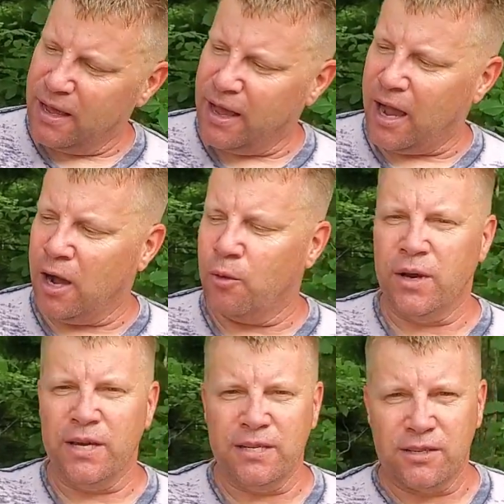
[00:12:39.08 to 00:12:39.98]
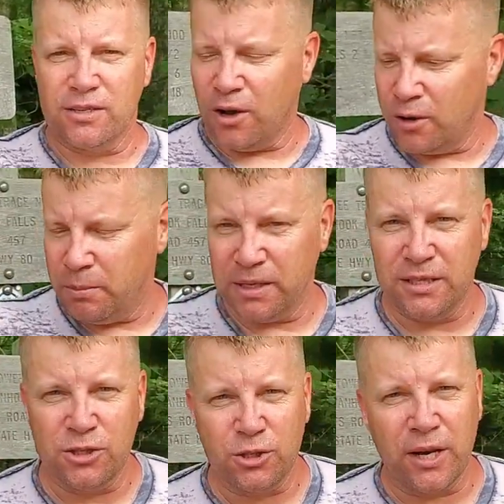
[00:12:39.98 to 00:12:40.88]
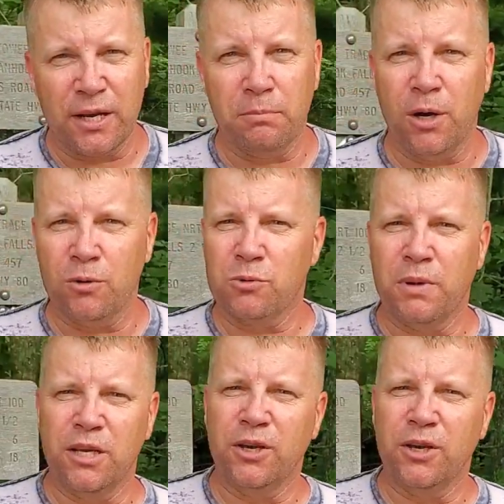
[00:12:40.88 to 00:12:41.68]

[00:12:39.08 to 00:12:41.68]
I always talk about these trekking poles, man.